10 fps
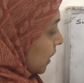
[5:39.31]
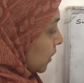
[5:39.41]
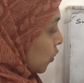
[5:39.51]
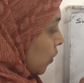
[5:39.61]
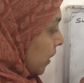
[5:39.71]

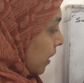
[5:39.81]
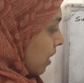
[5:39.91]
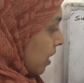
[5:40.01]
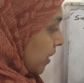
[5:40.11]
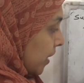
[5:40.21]
So here
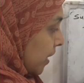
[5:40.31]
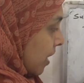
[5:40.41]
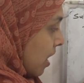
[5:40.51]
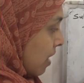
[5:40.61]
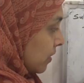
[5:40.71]
already
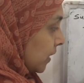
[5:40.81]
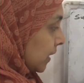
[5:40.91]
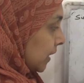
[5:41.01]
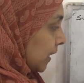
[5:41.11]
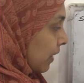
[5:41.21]
have
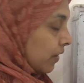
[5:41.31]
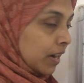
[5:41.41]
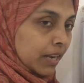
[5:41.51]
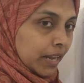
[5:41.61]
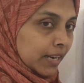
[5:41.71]

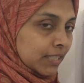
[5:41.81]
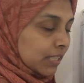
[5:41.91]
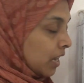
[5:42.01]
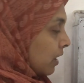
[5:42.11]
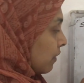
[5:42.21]
7 tens.
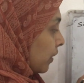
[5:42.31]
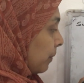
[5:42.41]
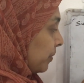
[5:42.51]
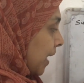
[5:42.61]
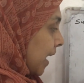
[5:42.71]

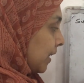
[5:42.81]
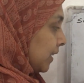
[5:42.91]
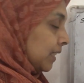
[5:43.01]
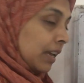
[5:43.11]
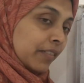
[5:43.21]
From that
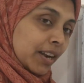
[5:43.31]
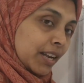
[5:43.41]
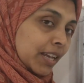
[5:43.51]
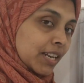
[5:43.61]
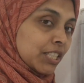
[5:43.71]
7
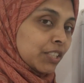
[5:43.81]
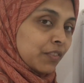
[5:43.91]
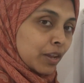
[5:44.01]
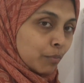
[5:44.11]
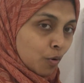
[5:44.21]
tens
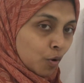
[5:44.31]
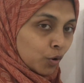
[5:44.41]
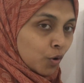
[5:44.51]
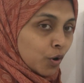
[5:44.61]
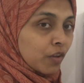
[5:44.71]
we
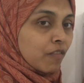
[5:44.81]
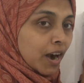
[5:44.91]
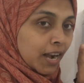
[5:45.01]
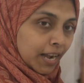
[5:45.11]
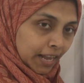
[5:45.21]
borrowed
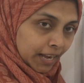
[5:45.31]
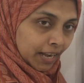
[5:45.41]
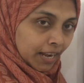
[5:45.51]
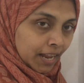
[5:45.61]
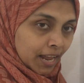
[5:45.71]
1 10.